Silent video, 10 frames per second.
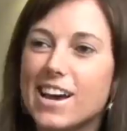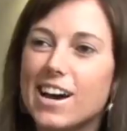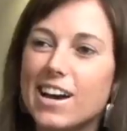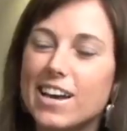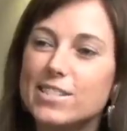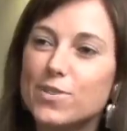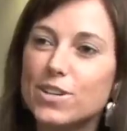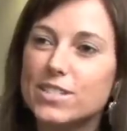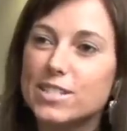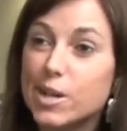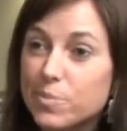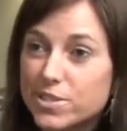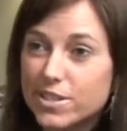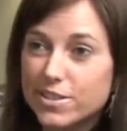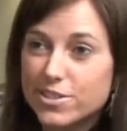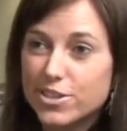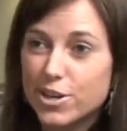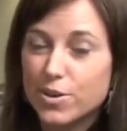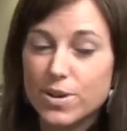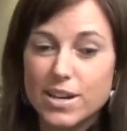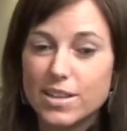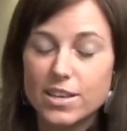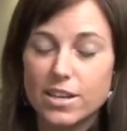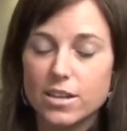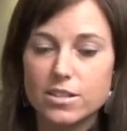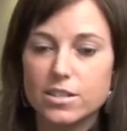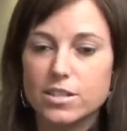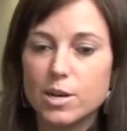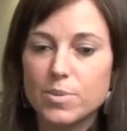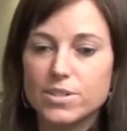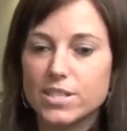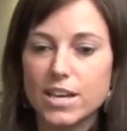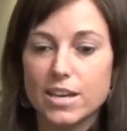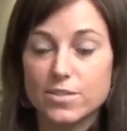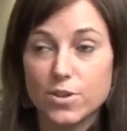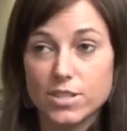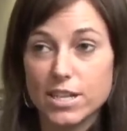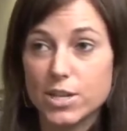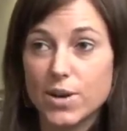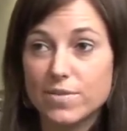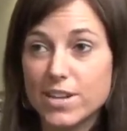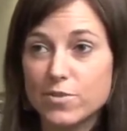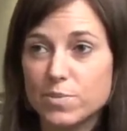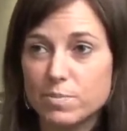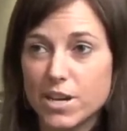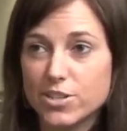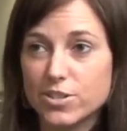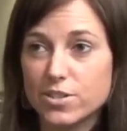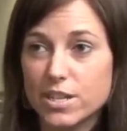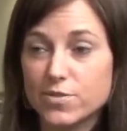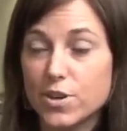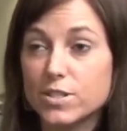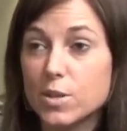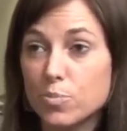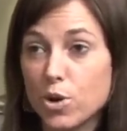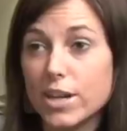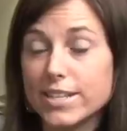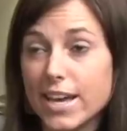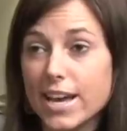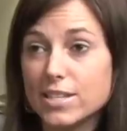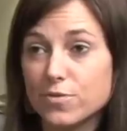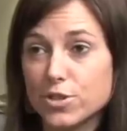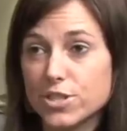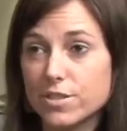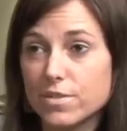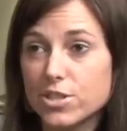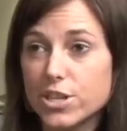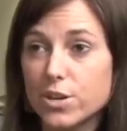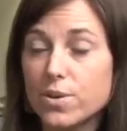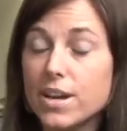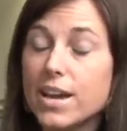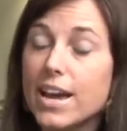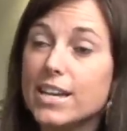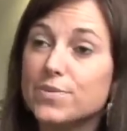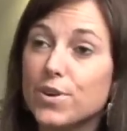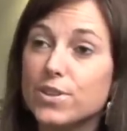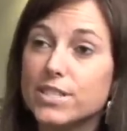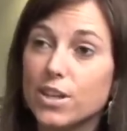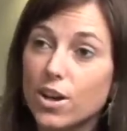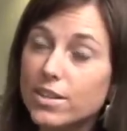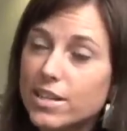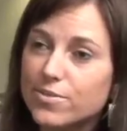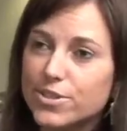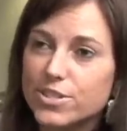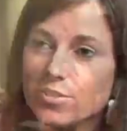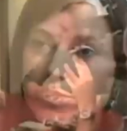Uh, as far as the numbers on the show, the numbers, as far as I know, have never been measured as far as the broadcast version of the show. As far as the online version